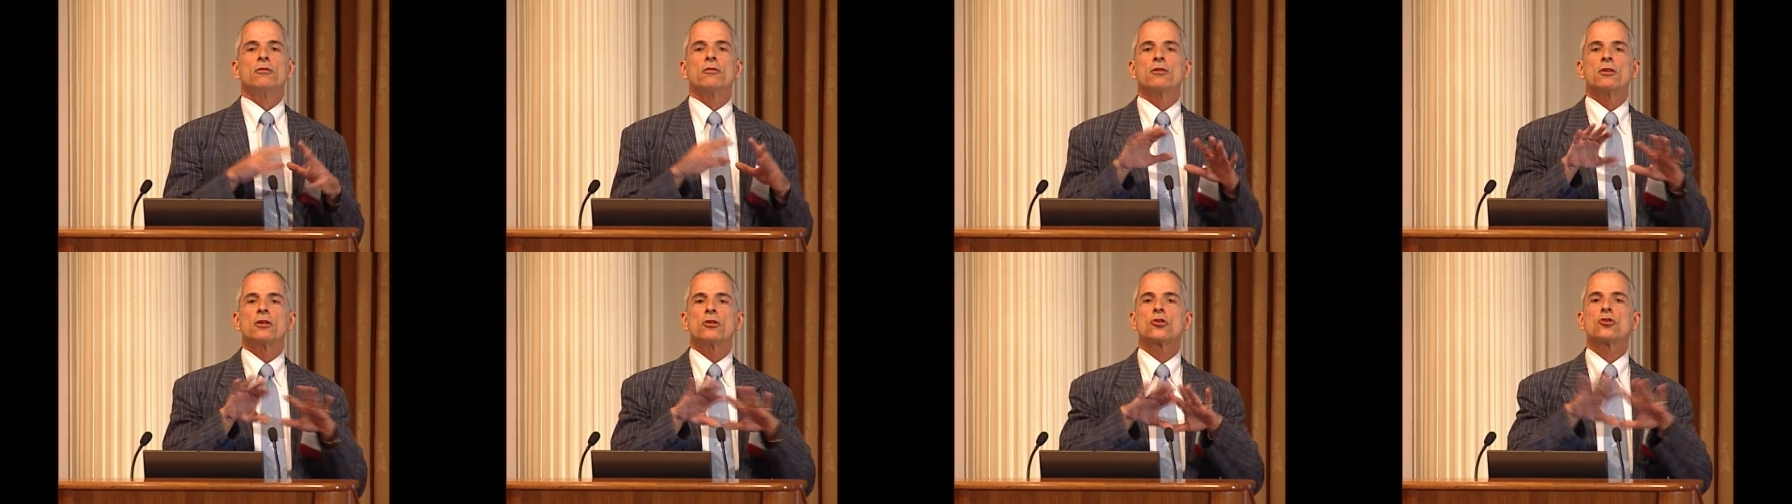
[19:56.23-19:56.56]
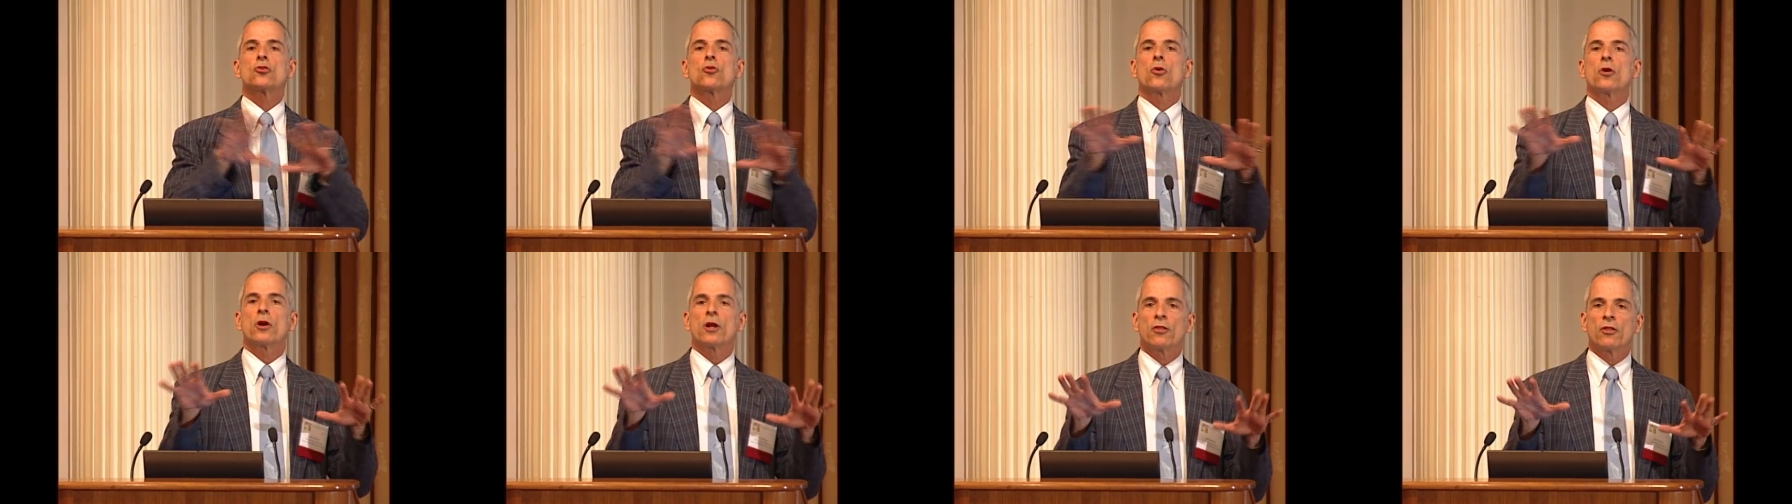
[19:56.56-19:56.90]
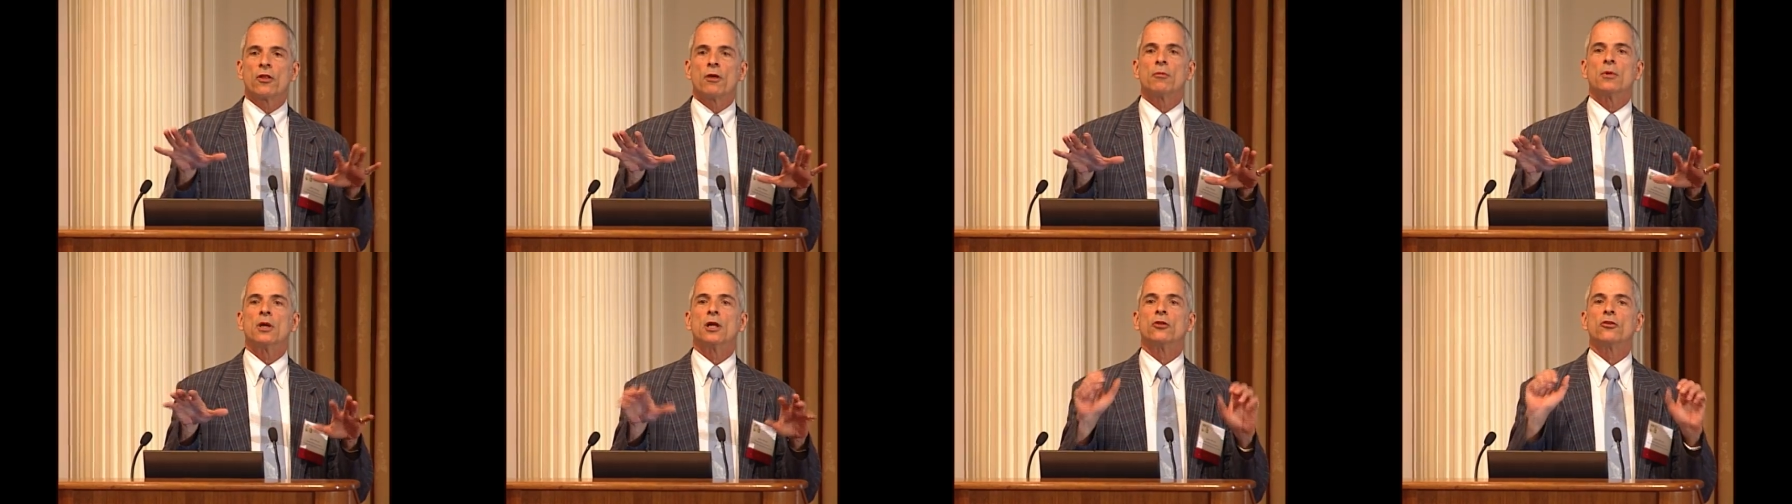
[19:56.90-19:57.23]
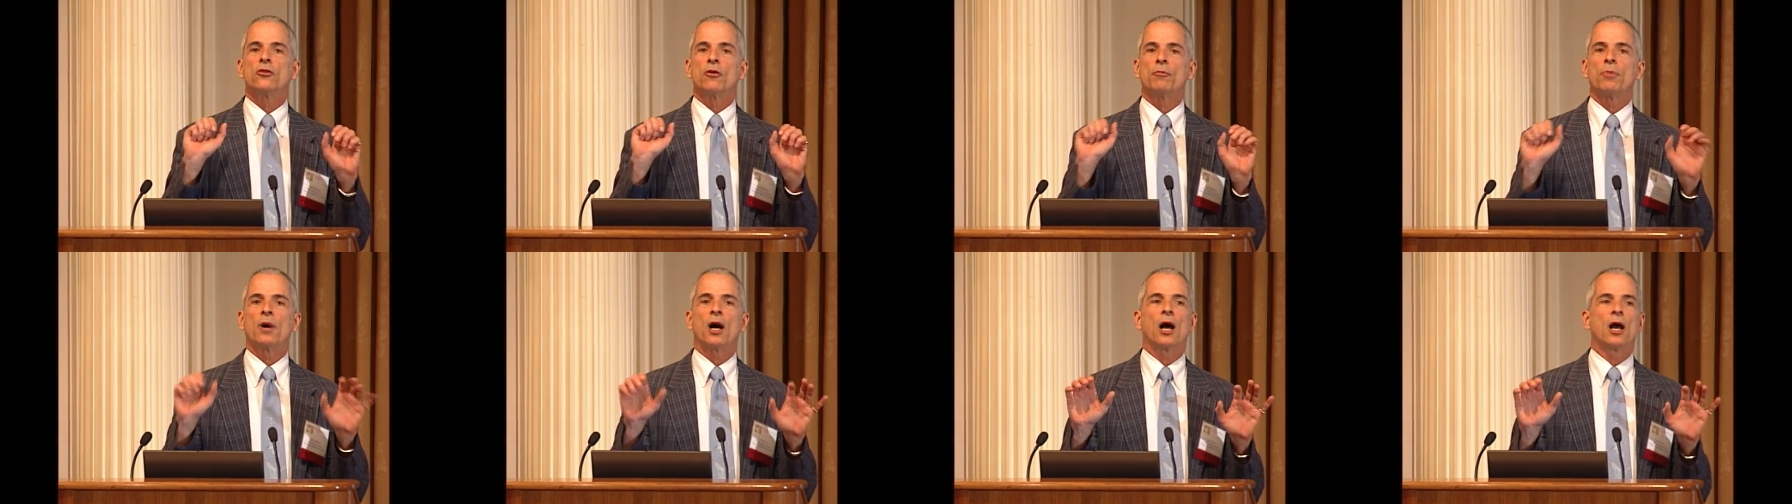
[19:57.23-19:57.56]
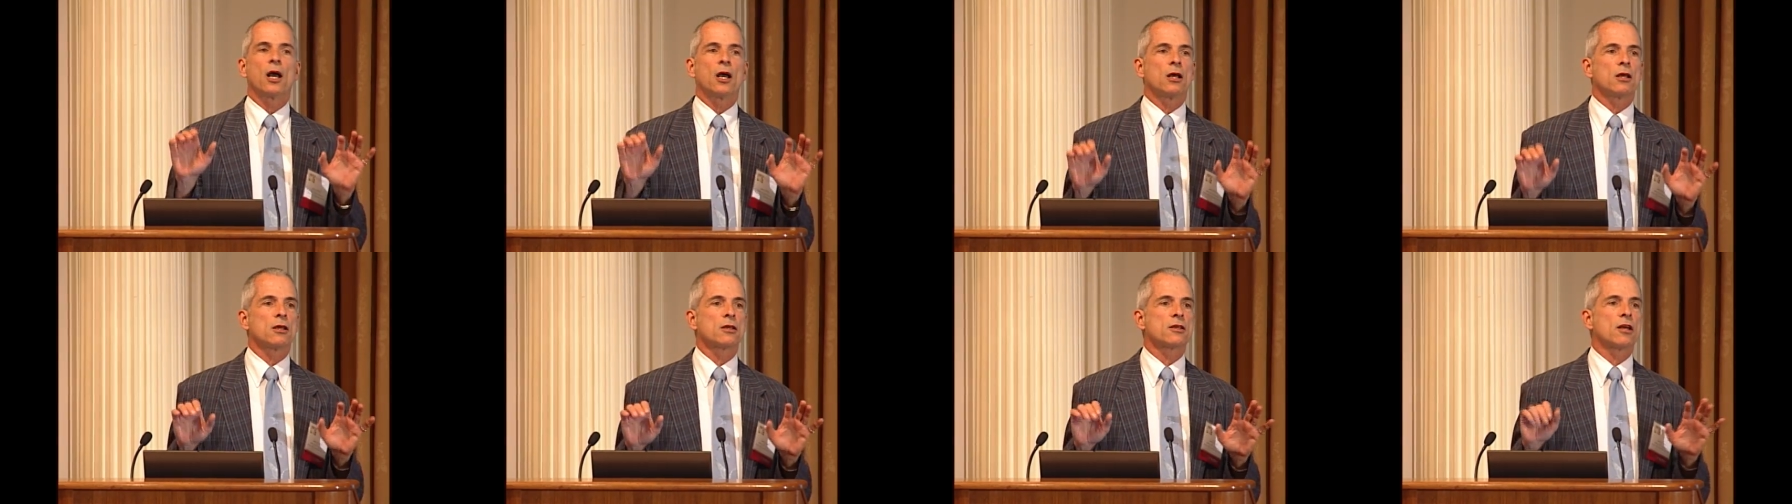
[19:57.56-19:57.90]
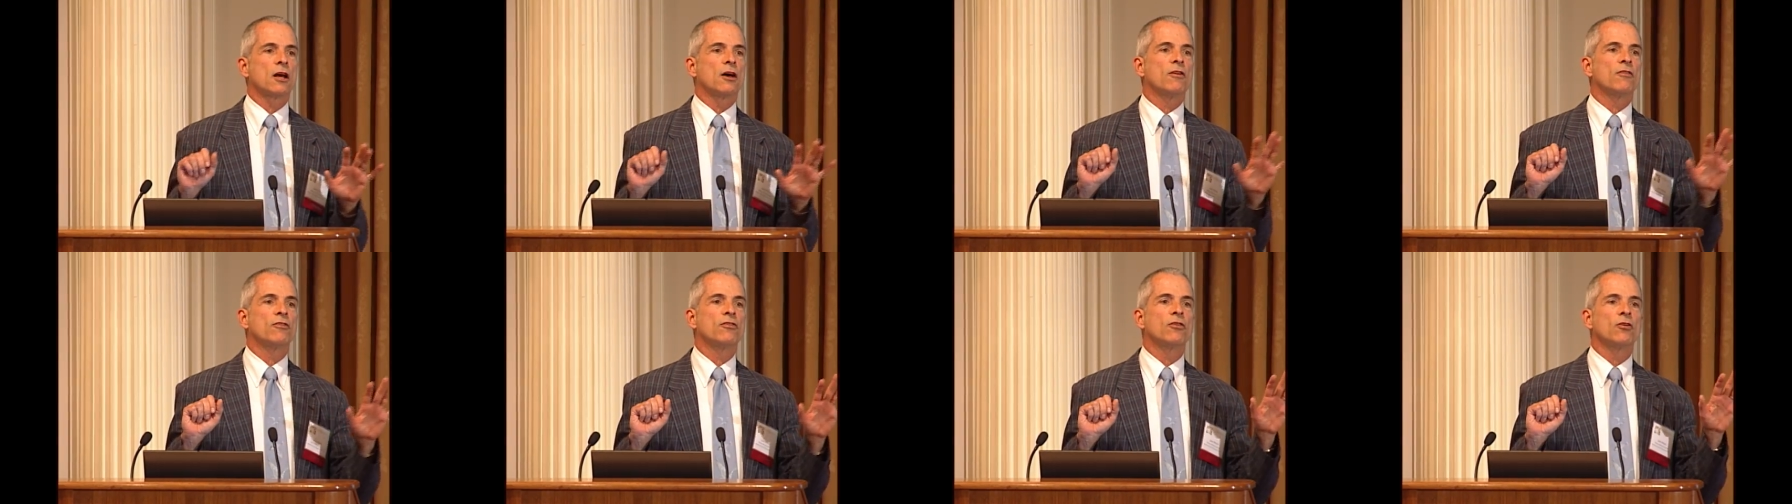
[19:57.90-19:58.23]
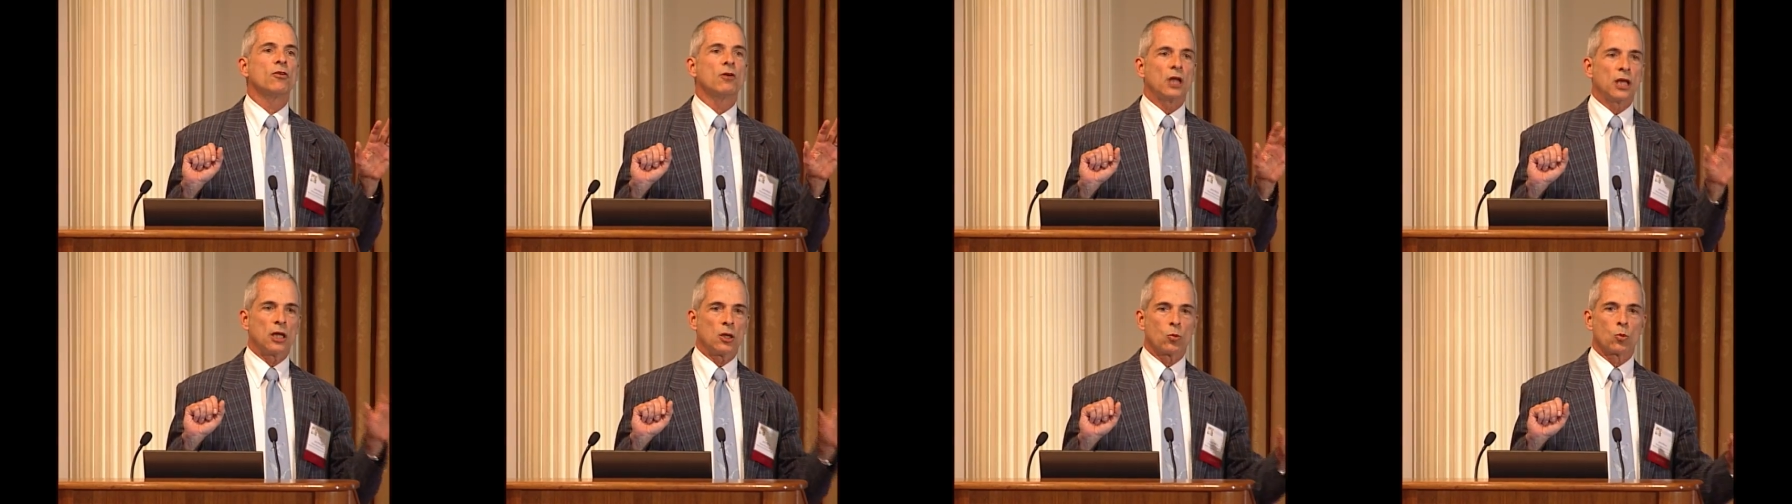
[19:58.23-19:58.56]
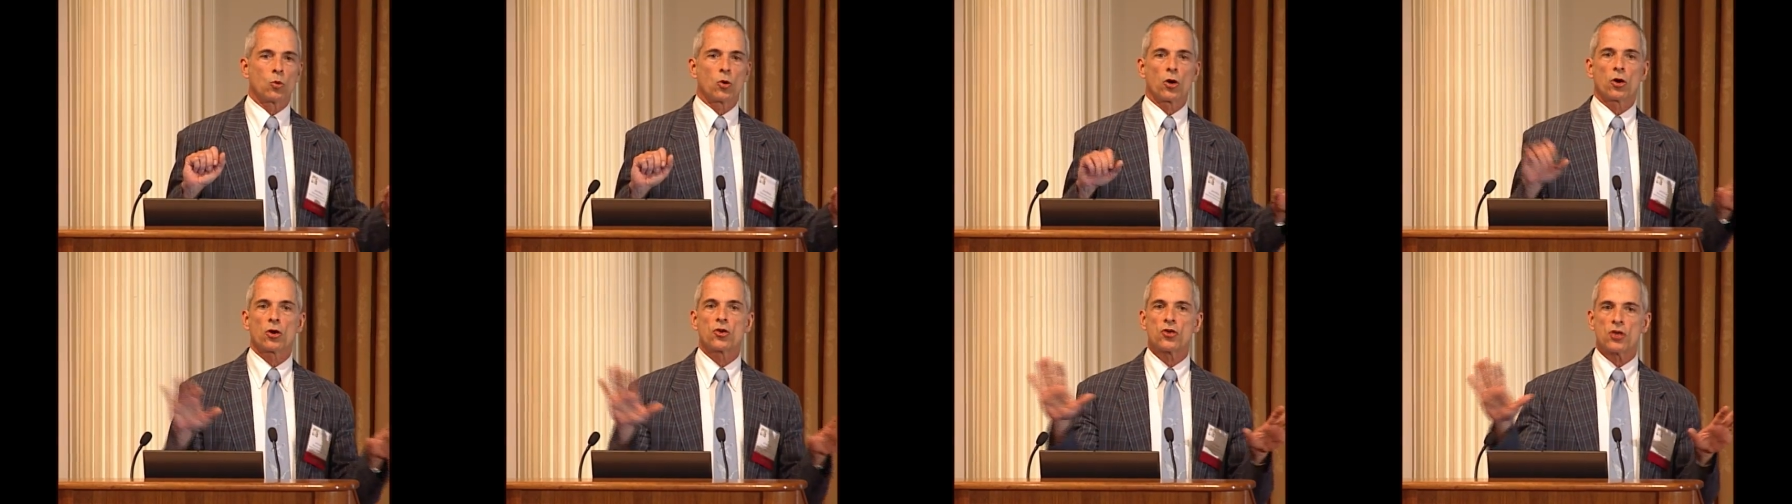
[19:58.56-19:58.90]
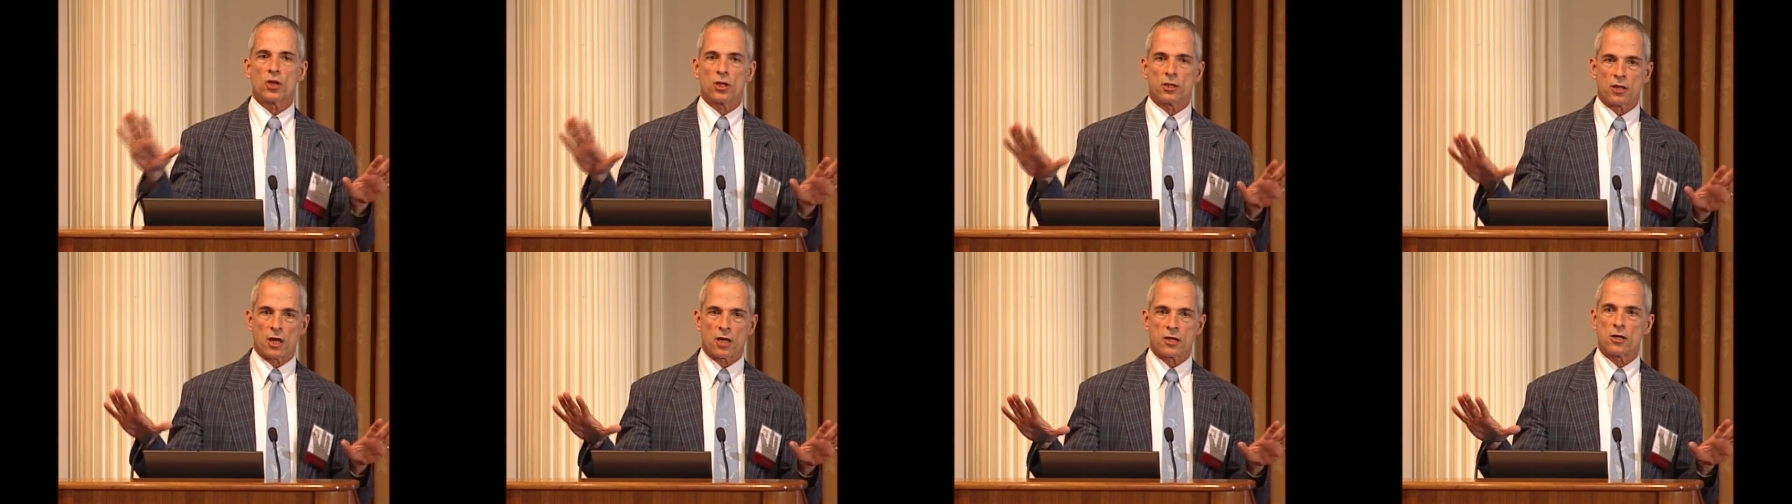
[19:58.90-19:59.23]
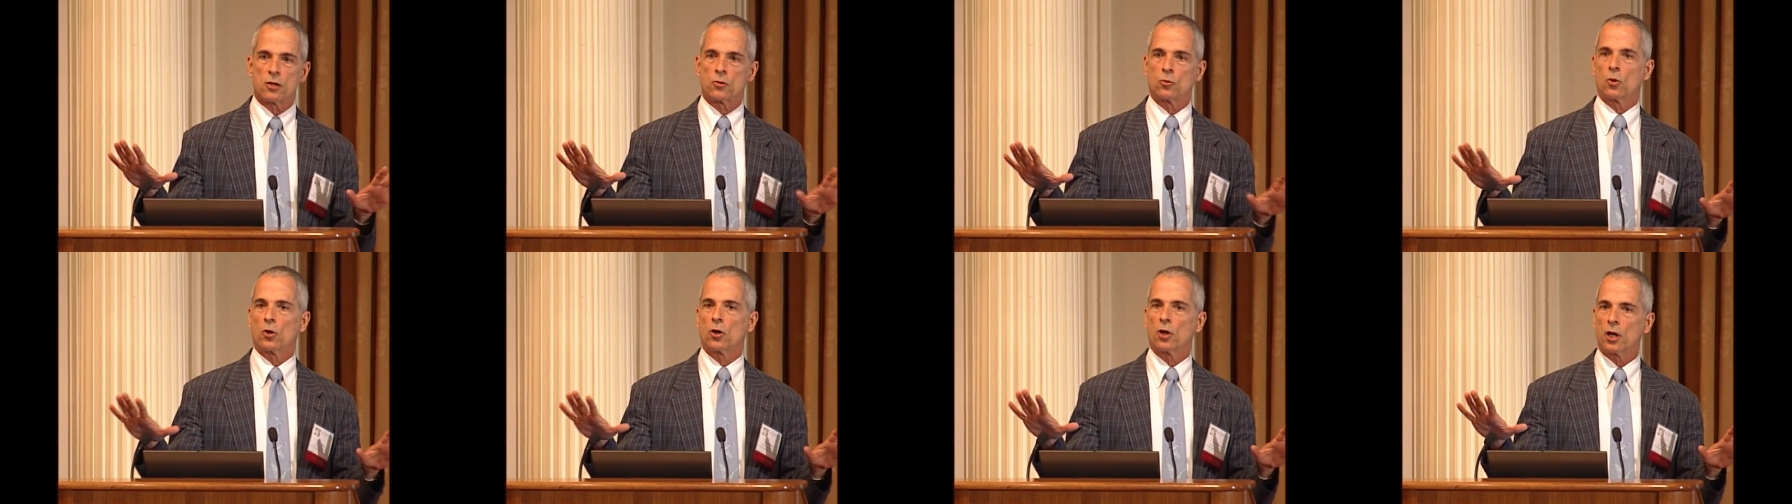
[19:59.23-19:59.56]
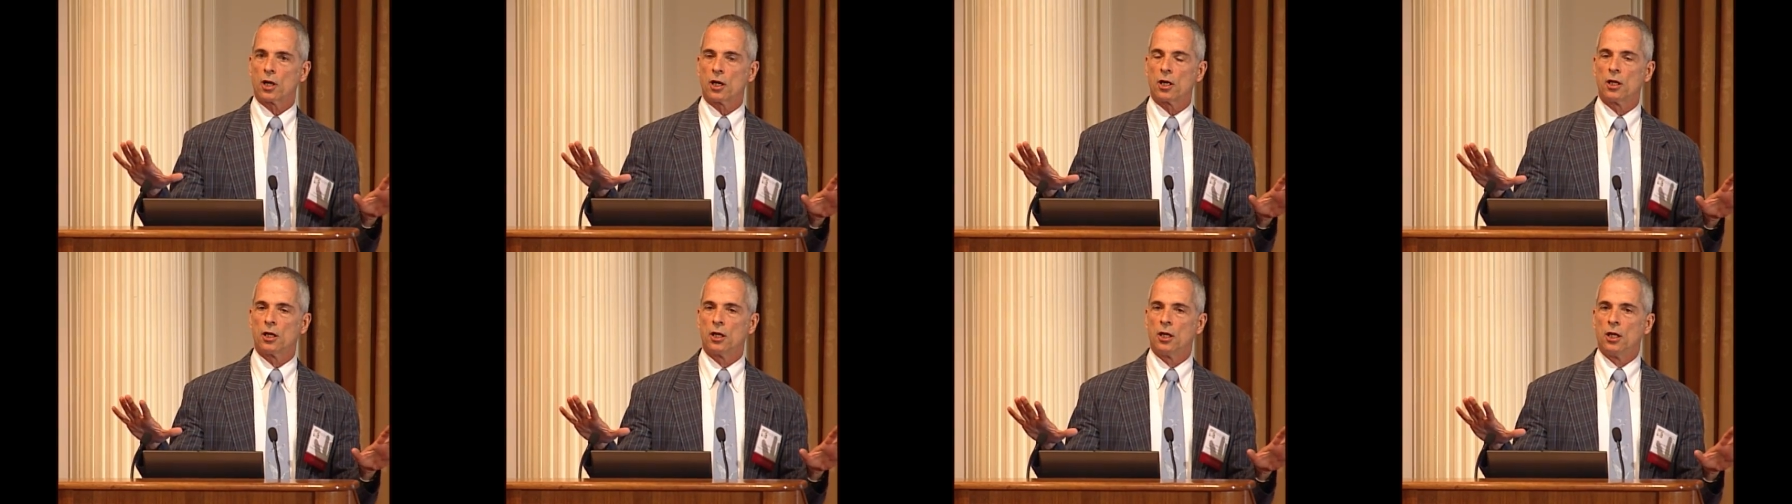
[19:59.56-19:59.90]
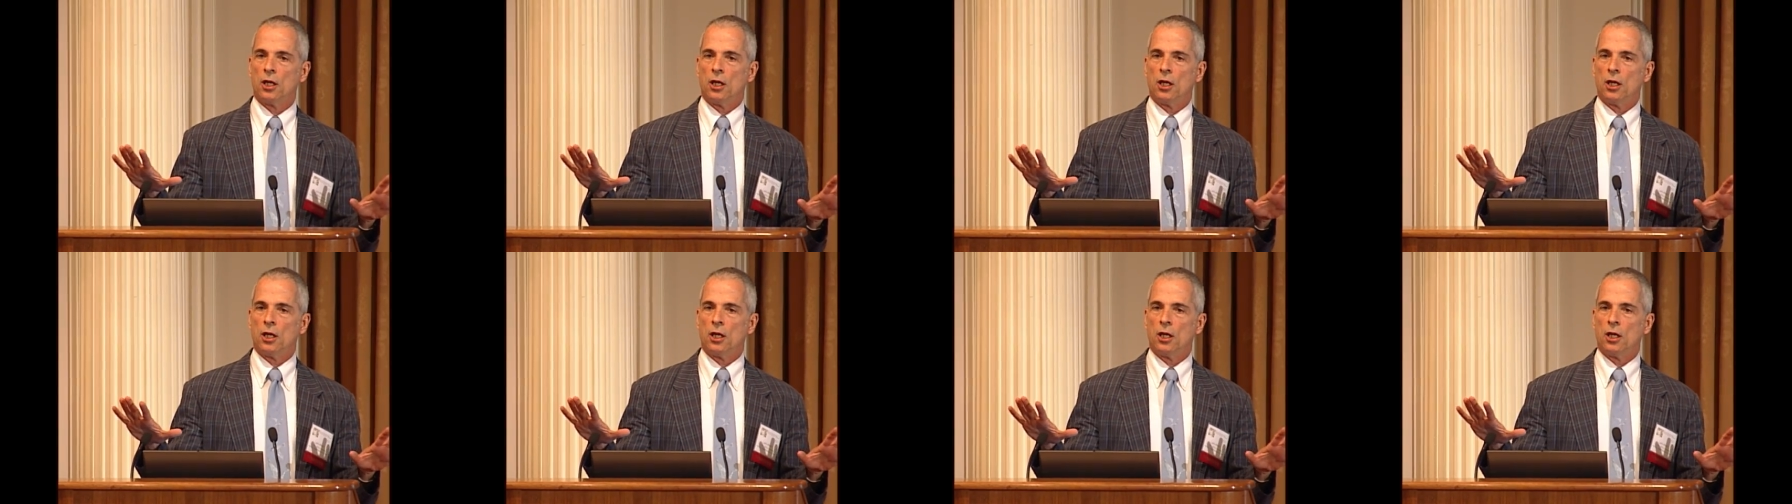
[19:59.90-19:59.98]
sorting them into piles of it works, it doesn't work.